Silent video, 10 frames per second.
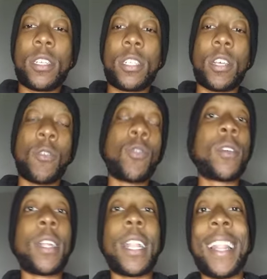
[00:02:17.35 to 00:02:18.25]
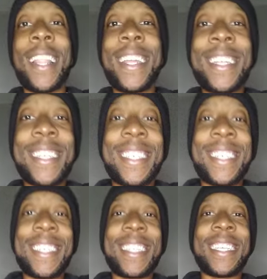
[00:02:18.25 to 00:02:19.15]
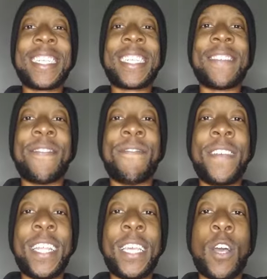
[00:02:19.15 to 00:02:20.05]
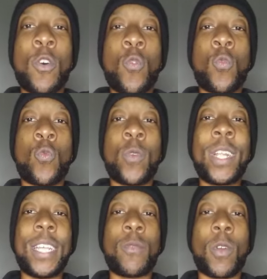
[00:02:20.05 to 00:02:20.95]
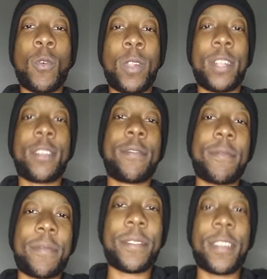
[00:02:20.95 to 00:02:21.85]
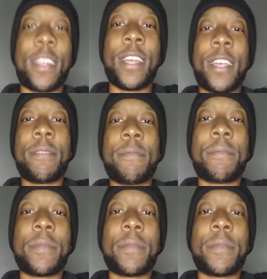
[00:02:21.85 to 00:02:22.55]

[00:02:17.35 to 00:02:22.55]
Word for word: So let us get this video really rolling. All right.